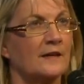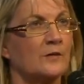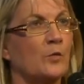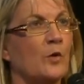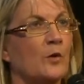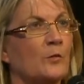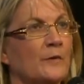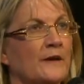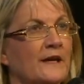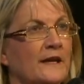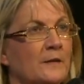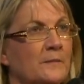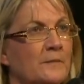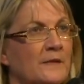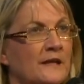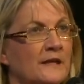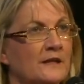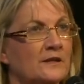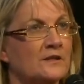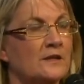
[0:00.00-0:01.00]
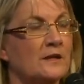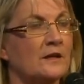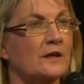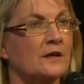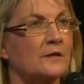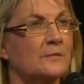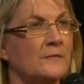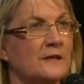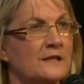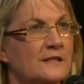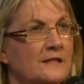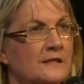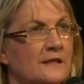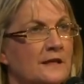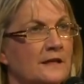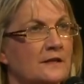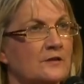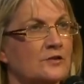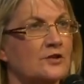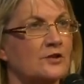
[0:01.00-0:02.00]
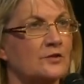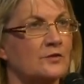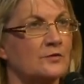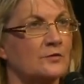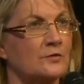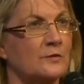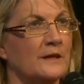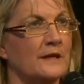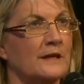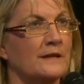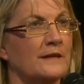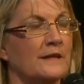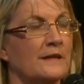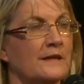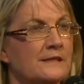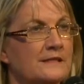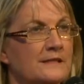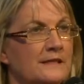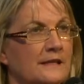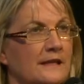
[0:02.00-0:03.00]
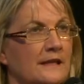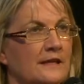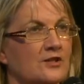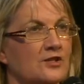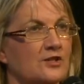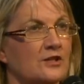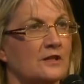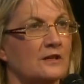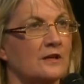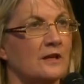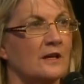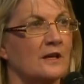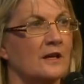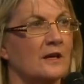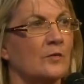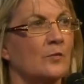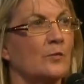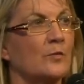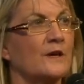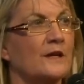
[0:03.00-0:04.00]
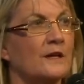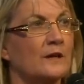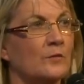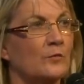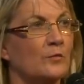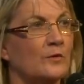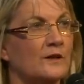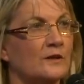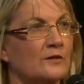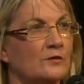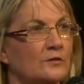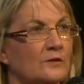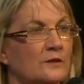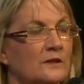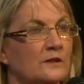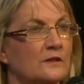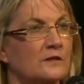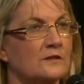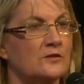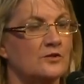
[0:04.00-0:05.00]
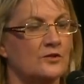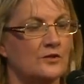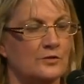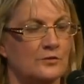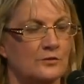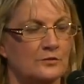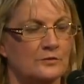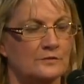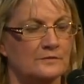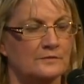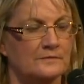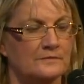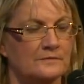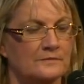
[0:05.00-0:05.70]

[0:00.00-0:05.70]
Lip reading: and what we're committing to in this election, we will do.